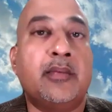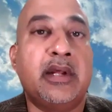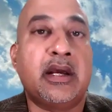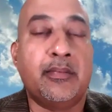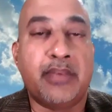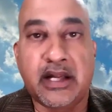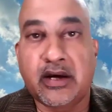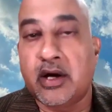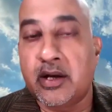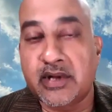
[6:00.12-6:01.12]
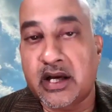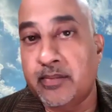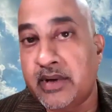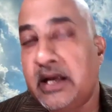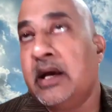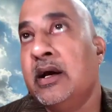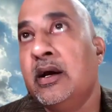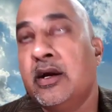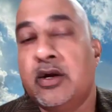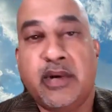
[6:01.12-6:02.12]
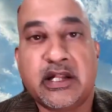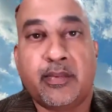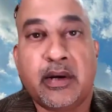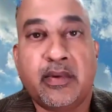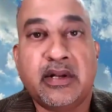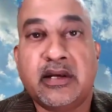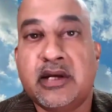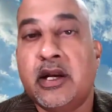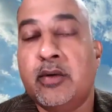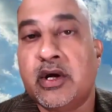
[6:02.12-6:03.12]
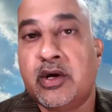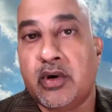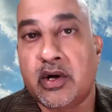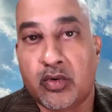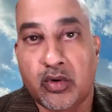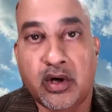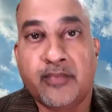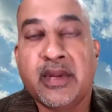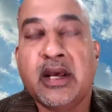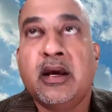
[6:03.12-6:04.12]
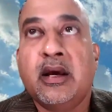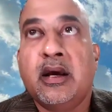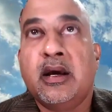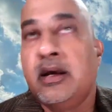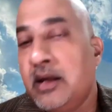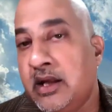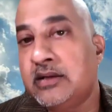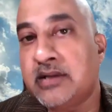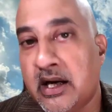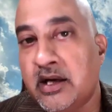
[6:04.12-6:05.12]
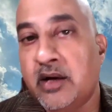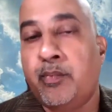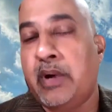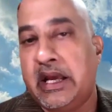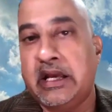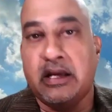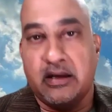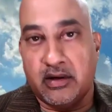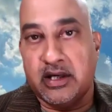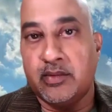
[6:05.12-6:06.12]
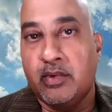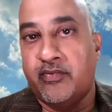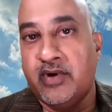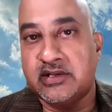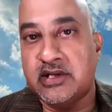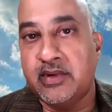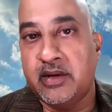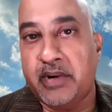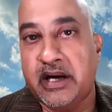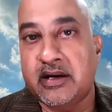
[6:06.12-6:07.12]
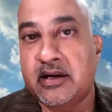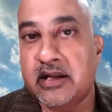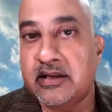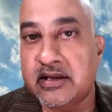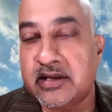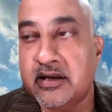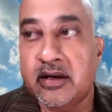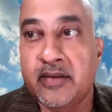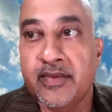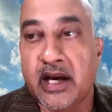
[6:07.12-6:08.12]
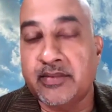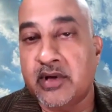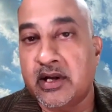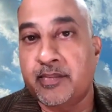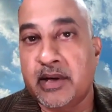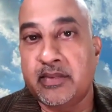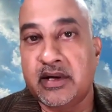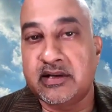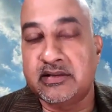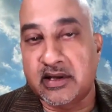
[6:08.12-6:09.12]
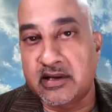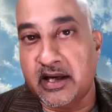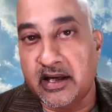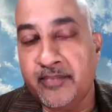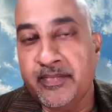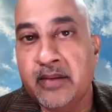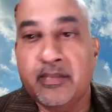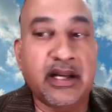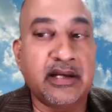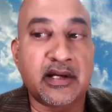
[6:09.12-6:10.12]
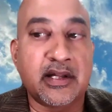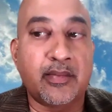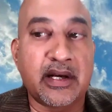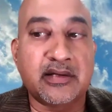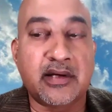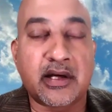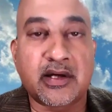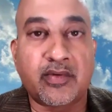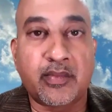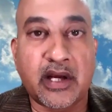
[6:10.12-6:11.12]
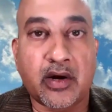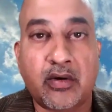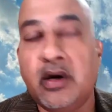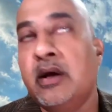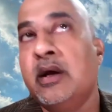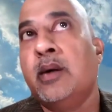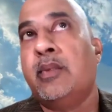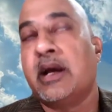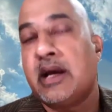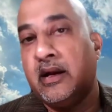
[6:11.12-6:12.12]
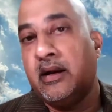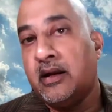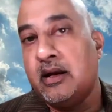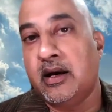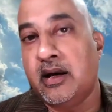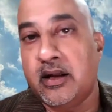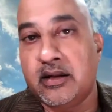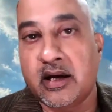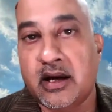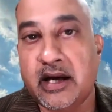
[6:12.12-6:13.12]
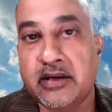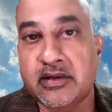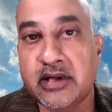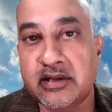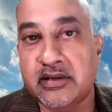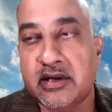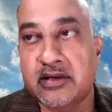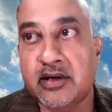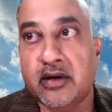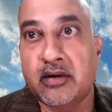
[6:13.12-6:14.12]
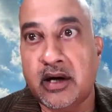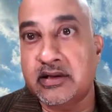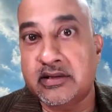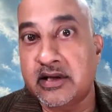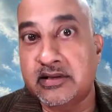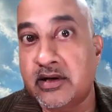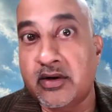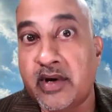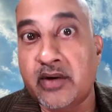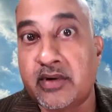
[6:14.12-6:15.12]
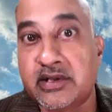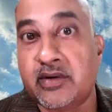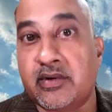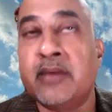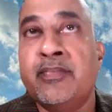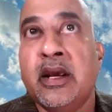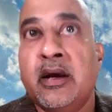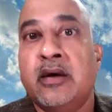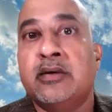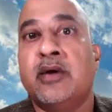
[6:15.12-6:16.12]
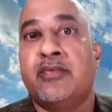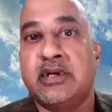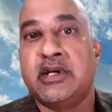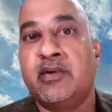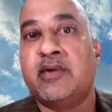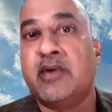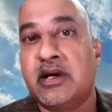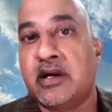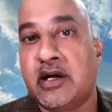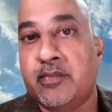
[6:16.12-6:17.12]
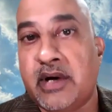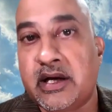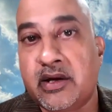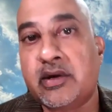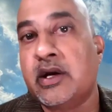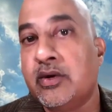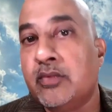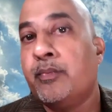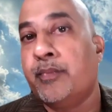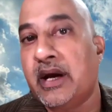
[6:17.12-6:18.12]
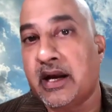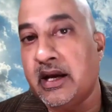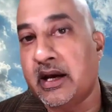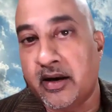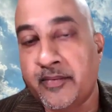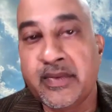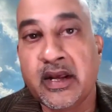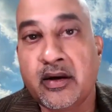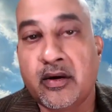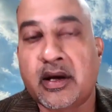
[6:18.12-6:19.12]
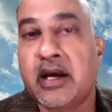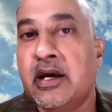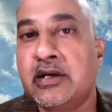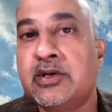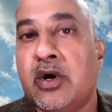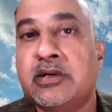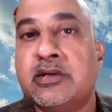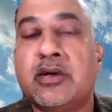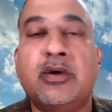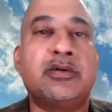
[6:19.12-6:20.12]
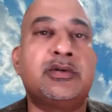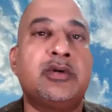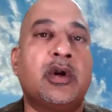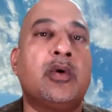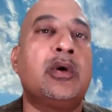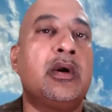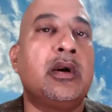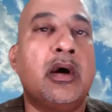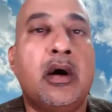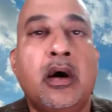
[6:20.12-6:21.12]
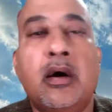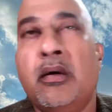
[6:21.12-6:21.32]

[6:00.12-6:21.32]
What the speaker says: called up the company to make the payment. They sent him a QR code. He started paying. Okay, the first time he paid it, then they said, "I'm sorry, the payment is declined." But he said the money is deducted from your account. But again, the guys on the other side said, "No, we haven't received it." So if you receive it, we'll return it back to you. Can you pay again? Okay, he has lost close to around